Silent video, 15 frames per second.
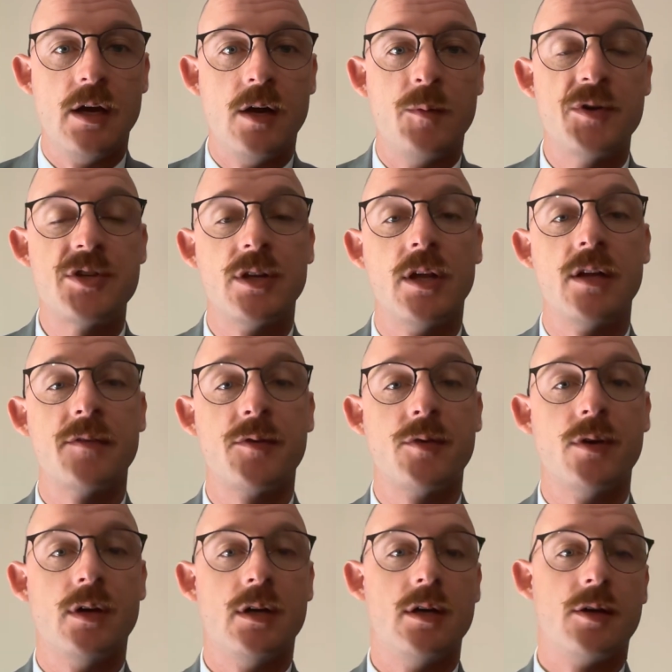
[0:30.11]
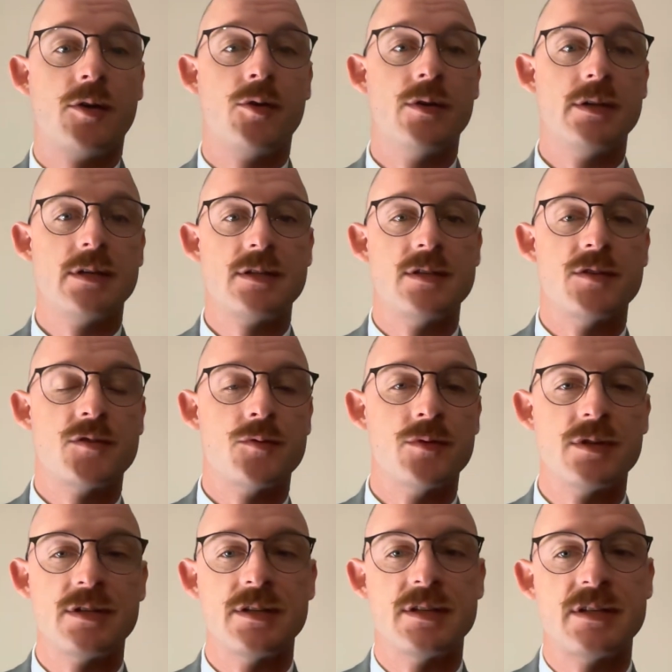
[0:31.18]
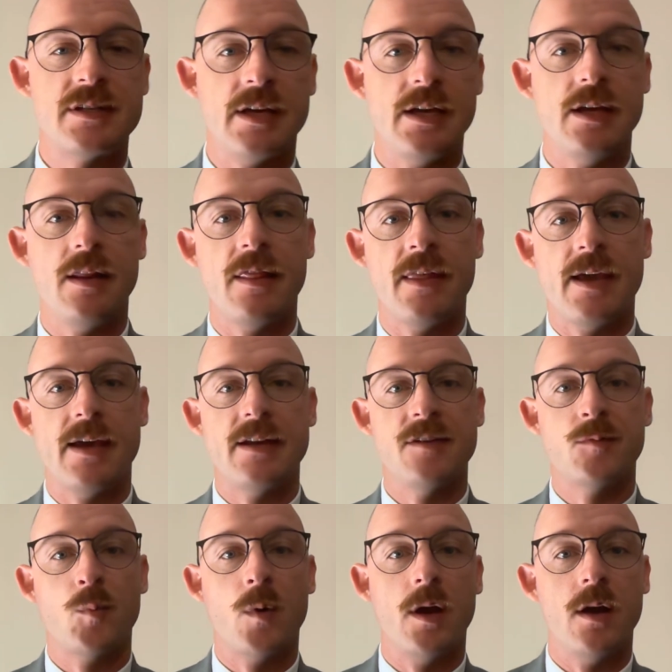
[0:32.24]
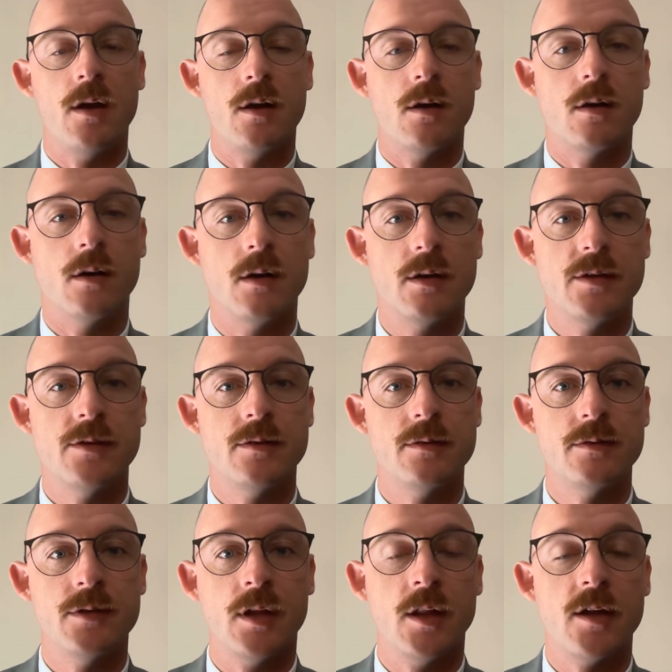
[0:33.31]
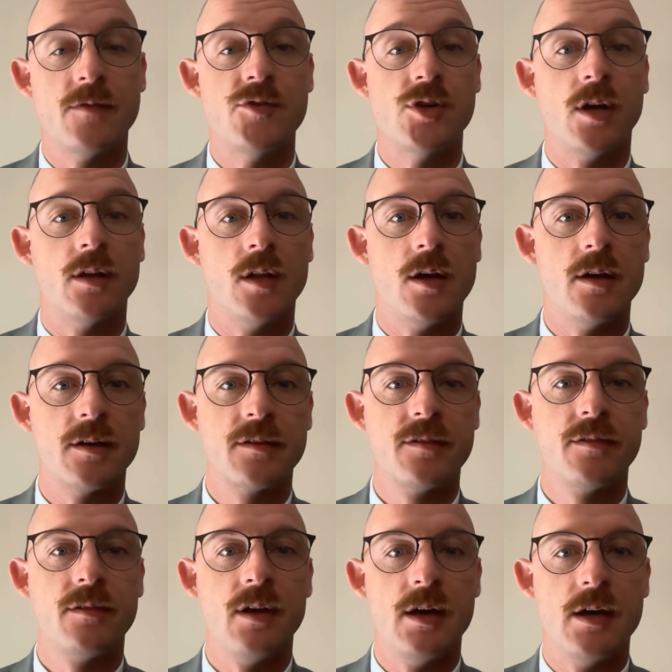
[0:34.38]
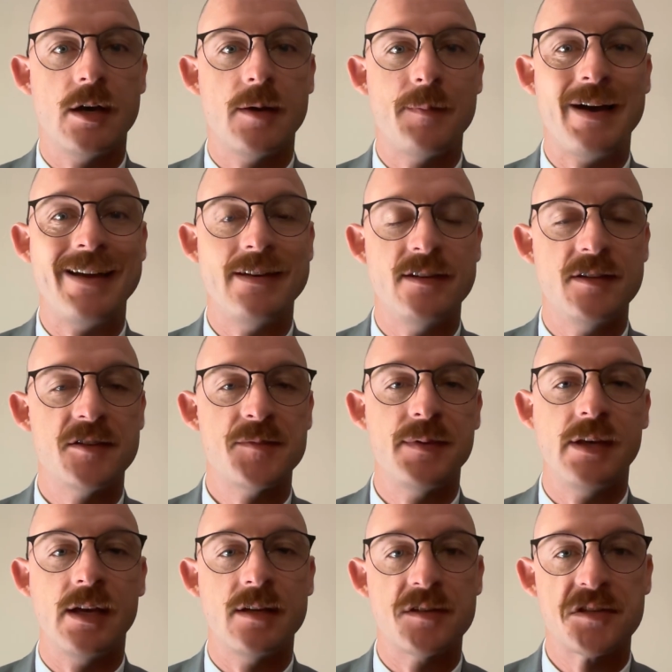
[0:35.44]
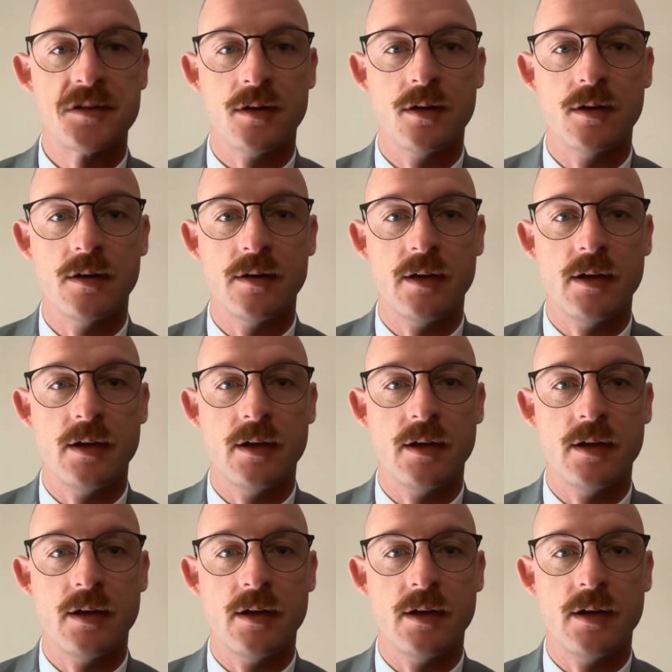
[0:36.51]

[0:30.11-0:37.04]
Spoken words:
which a lot of critics and sources state that is where a lot of John Locke's ideas began to start.